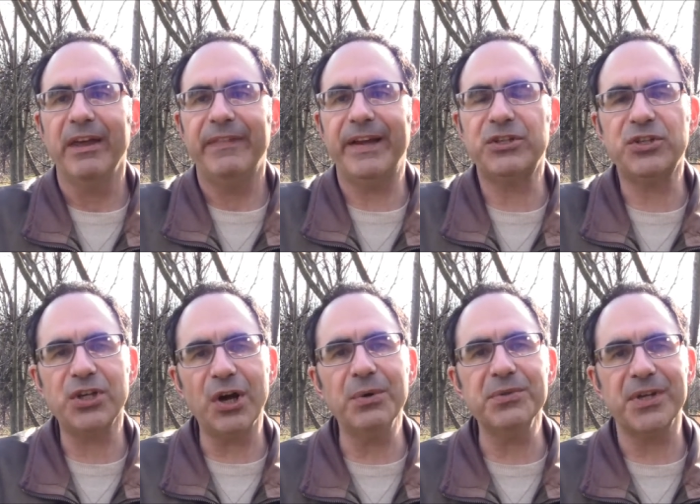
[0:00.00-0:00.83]
That
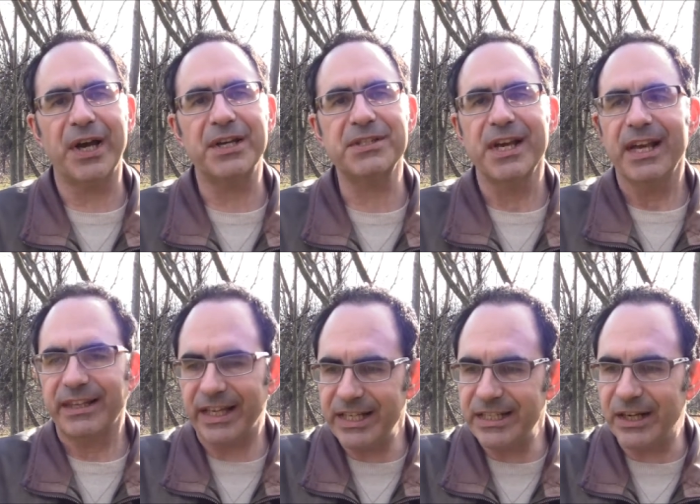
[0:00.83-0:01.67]
shows us
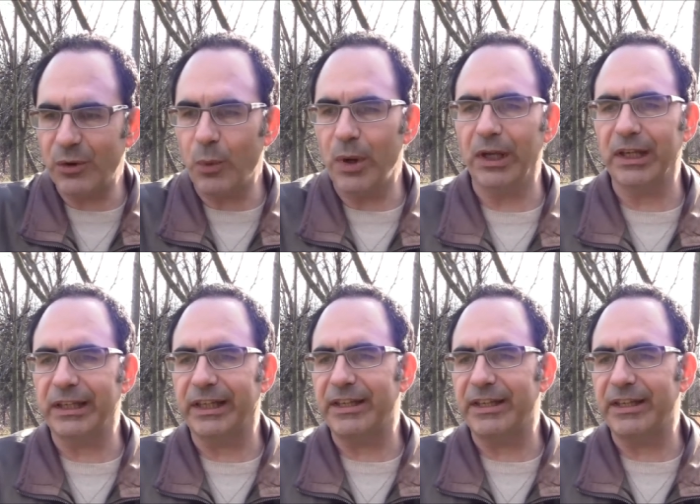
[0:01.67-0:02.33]
that he did it willingly.